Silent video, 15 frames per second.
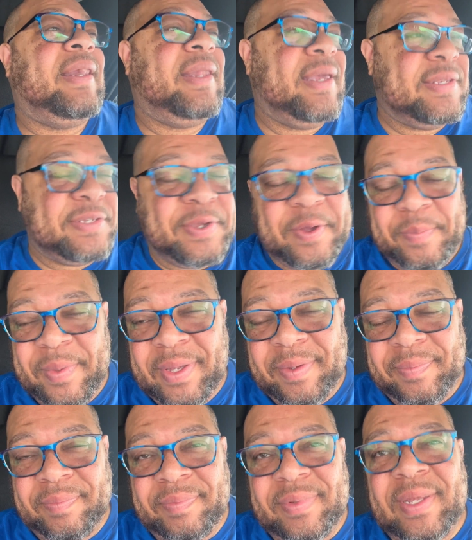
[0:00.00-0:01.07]
lazy on me.
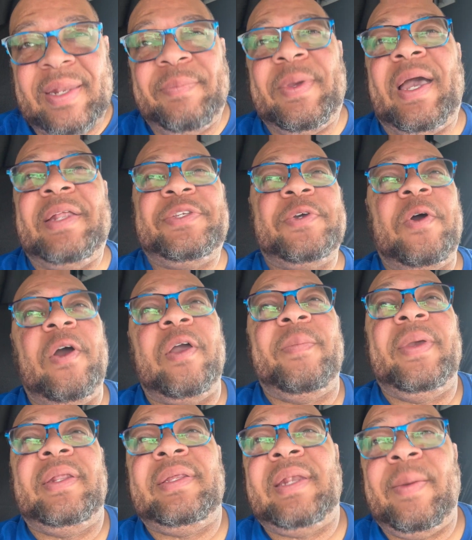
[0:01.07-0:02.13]
Then we got into an
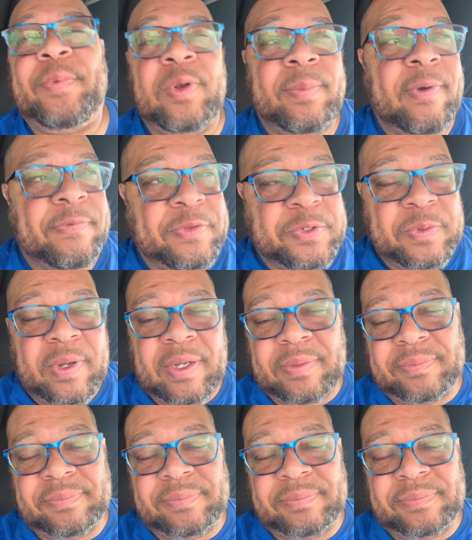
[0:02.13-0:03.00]
argument, and then I put him off the truck.